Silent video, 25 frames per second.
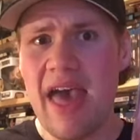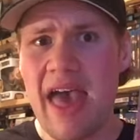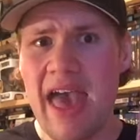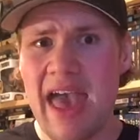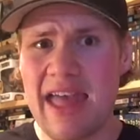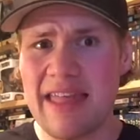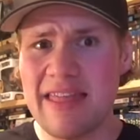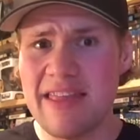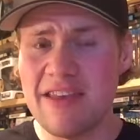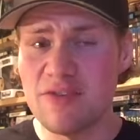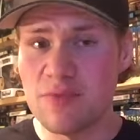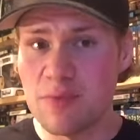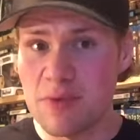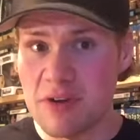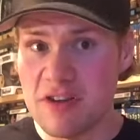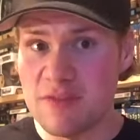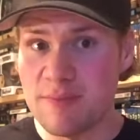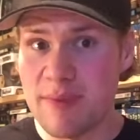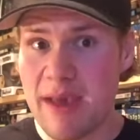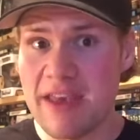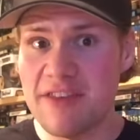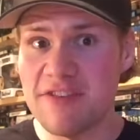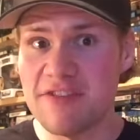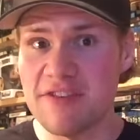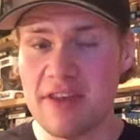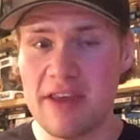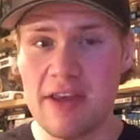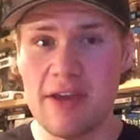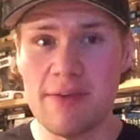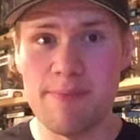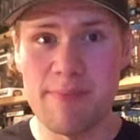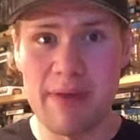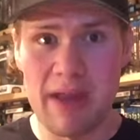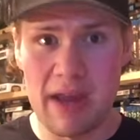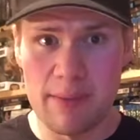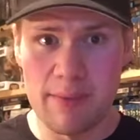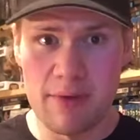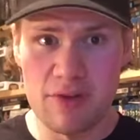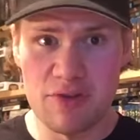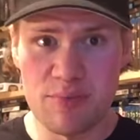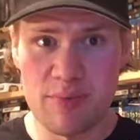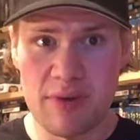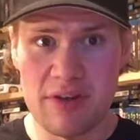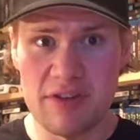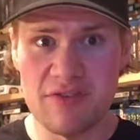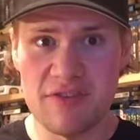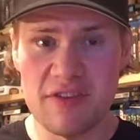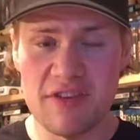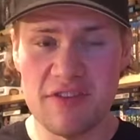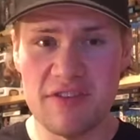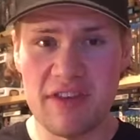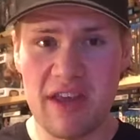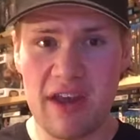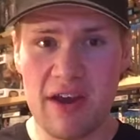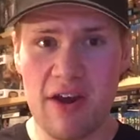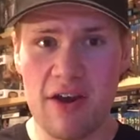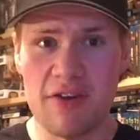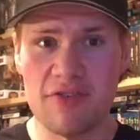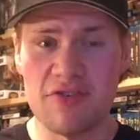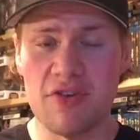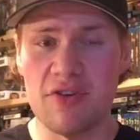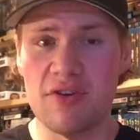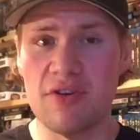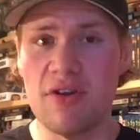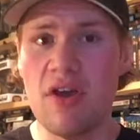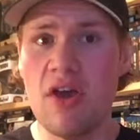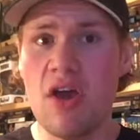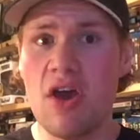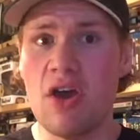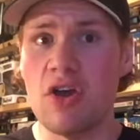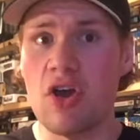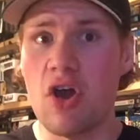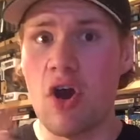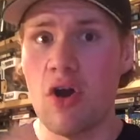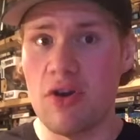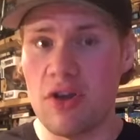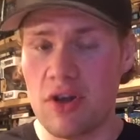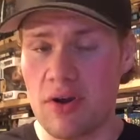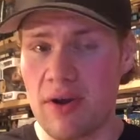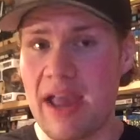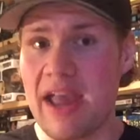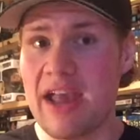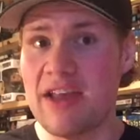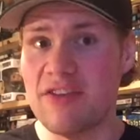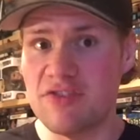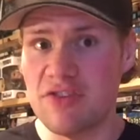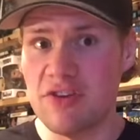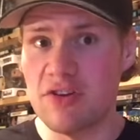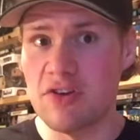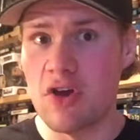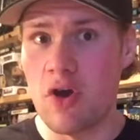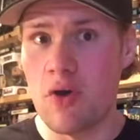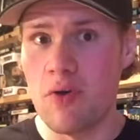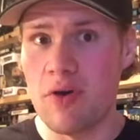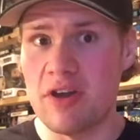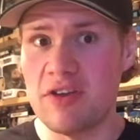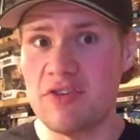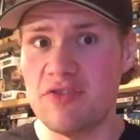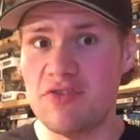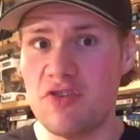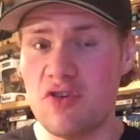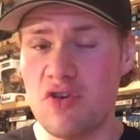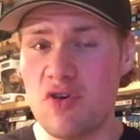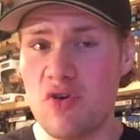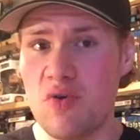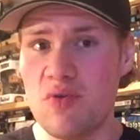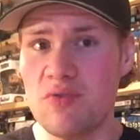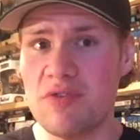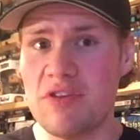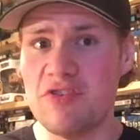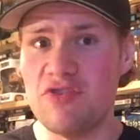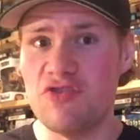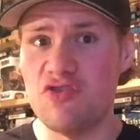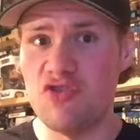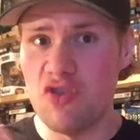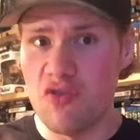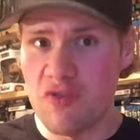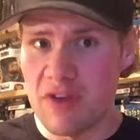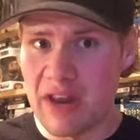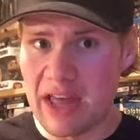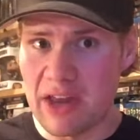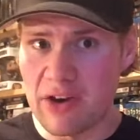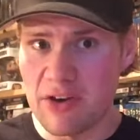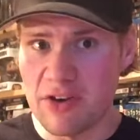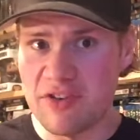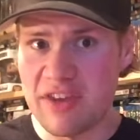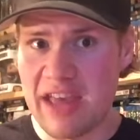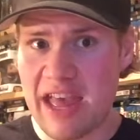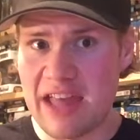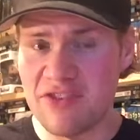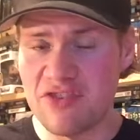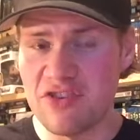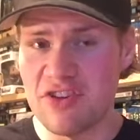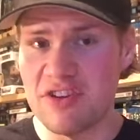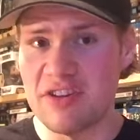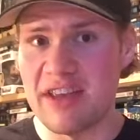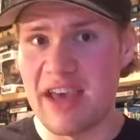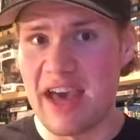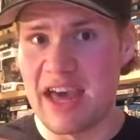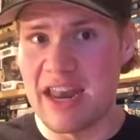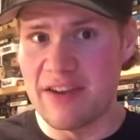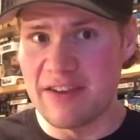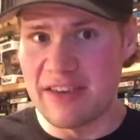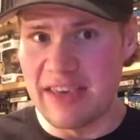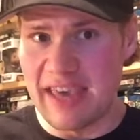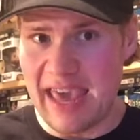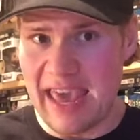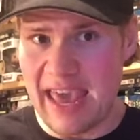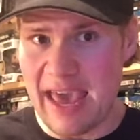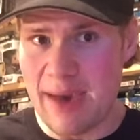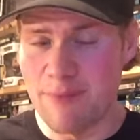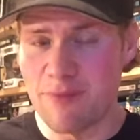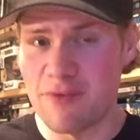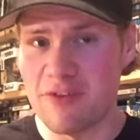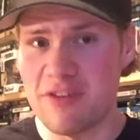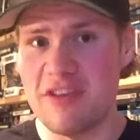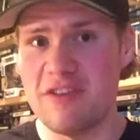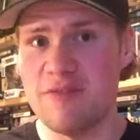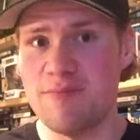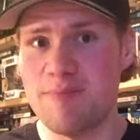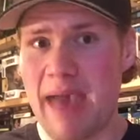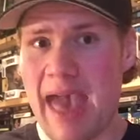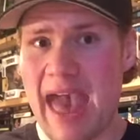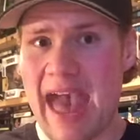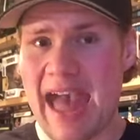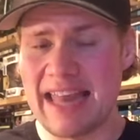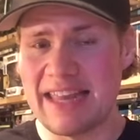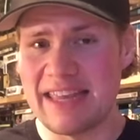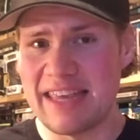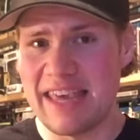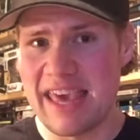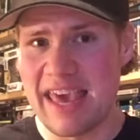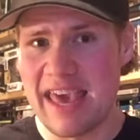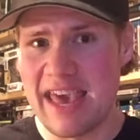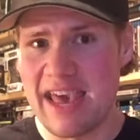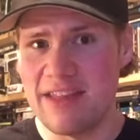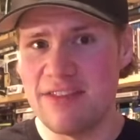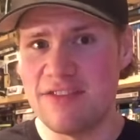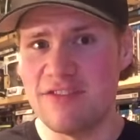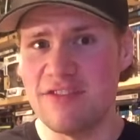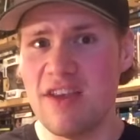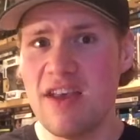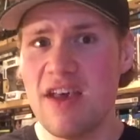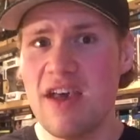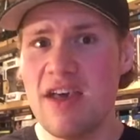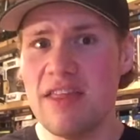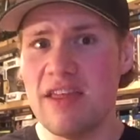And this one is basically Pamela Springsteen's character, Angela, going to this juvenile detention kind of camp for these bad kids.